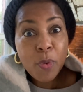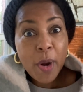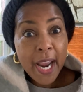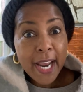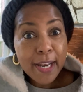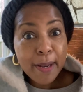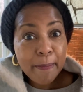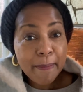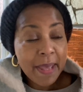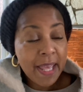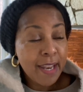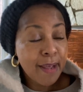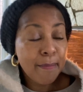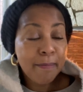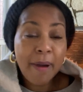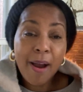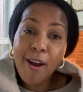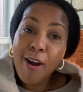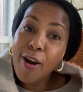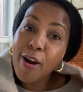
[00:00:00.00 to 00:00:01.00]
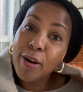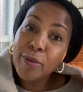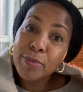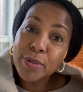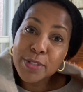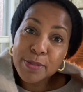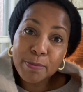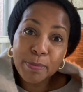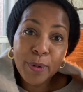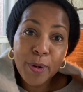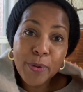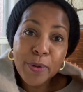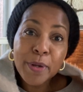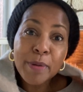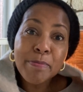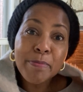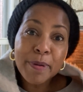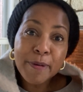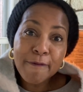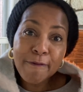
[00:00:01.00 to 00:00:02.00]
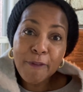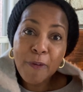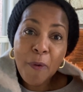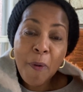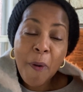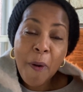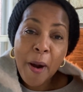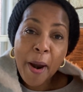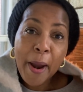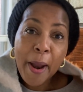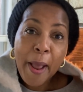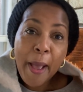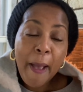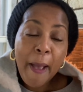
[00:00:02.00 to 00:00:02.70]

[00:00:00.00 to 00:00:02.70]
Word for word: wait a minute, my heart was broken before,